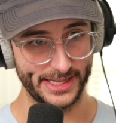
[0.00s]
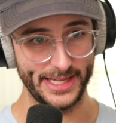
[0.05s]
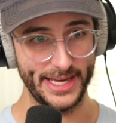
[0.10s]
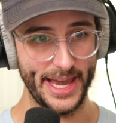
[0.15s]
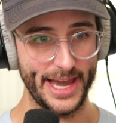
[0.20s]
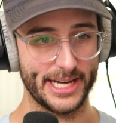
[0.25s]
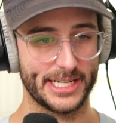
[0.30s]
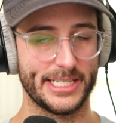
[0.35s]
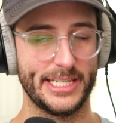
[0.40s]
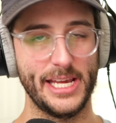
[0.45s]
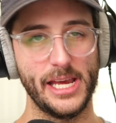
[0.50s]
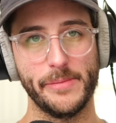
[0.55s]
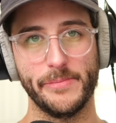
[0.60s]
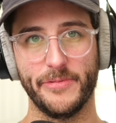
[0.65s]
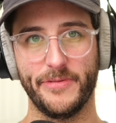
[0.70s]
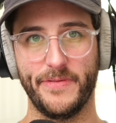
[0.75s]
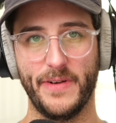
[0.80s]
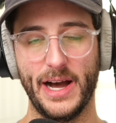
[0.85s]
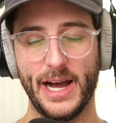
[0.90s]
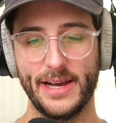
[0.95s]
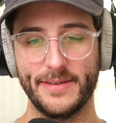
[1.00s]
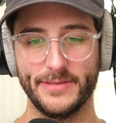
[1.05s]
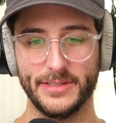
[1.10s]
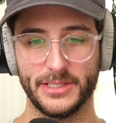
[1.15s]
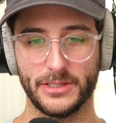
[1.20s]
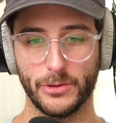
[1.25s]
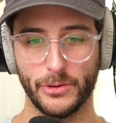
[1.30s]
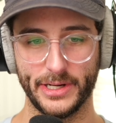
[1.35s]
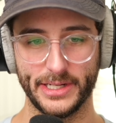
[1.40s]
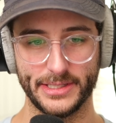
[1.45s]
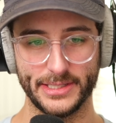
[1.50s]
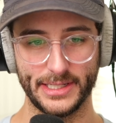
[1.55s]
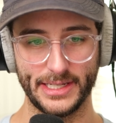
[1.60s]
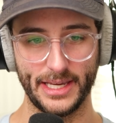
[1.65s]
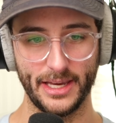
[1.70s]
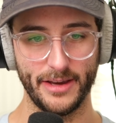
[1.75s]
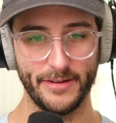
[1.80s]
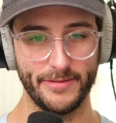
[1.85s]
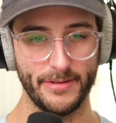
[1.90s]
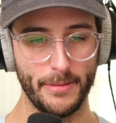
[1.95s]
the XM5 is going to
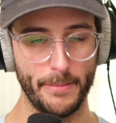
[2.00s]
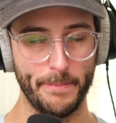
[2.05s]
give